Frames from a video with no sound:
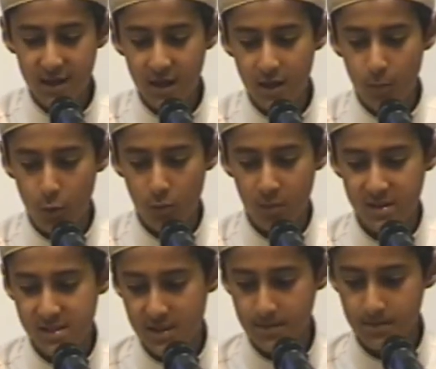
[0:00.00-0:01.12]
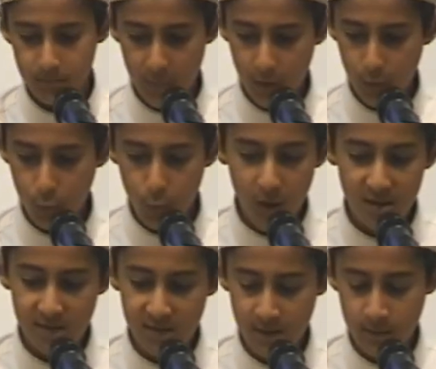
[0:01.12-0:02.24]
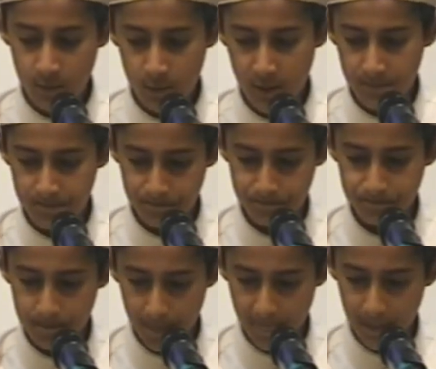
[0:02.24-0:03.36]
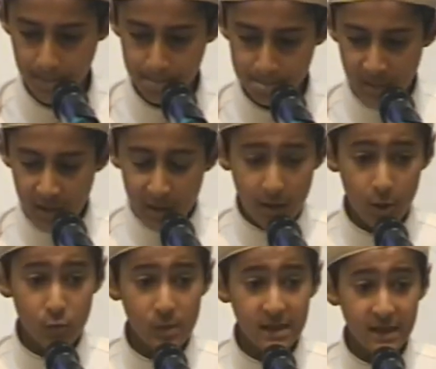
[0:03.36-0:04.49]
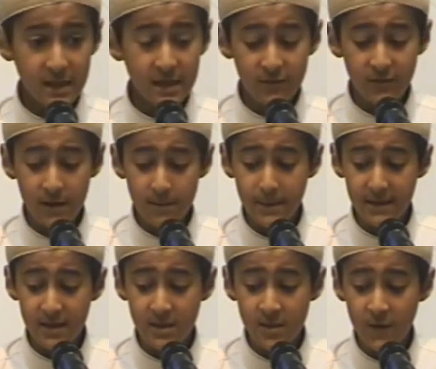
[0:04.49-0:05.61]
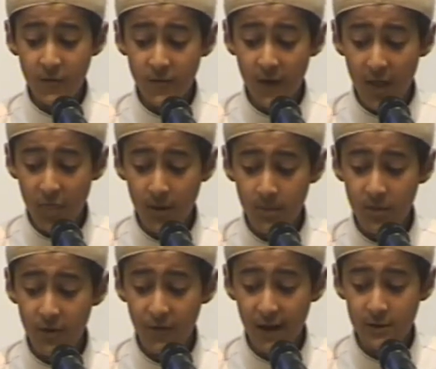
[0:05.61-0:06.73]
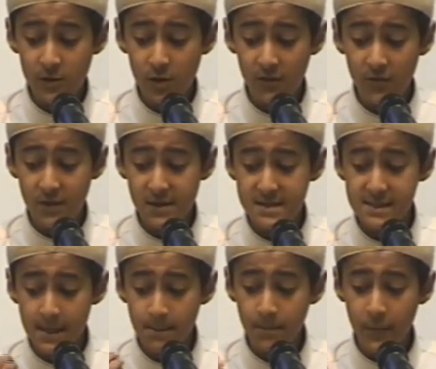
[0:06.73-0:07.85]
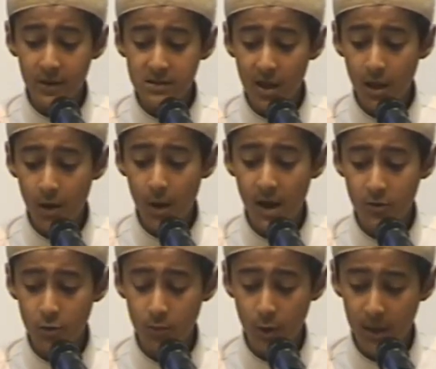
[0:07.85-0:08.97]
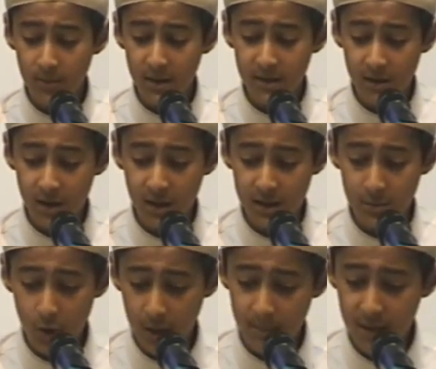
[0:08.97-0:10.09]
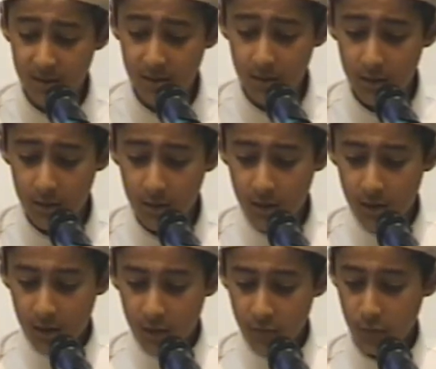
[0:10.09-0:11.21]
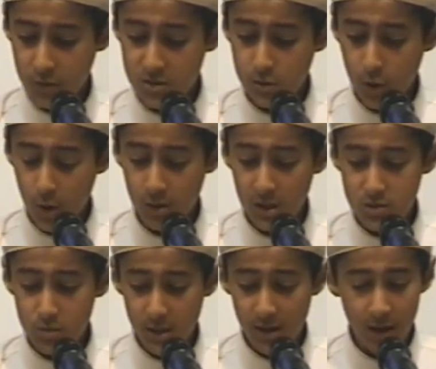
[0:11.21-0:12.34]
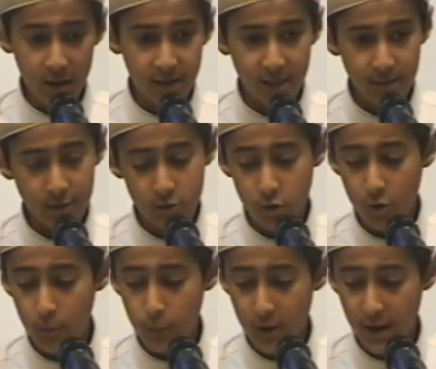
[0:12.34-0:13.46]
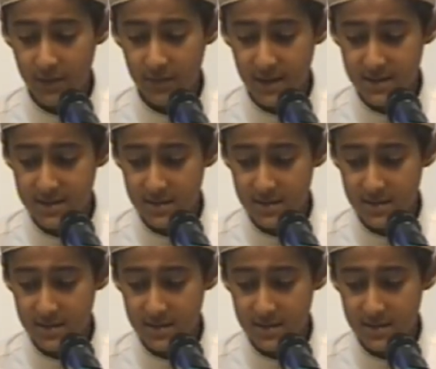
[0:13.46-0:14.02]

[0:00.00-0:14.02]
moment. What an honor. Can we even begin to fathom the value of this simple salawat on Muhammad and Ali Muhammad? For as long as we are unable to comprehend this,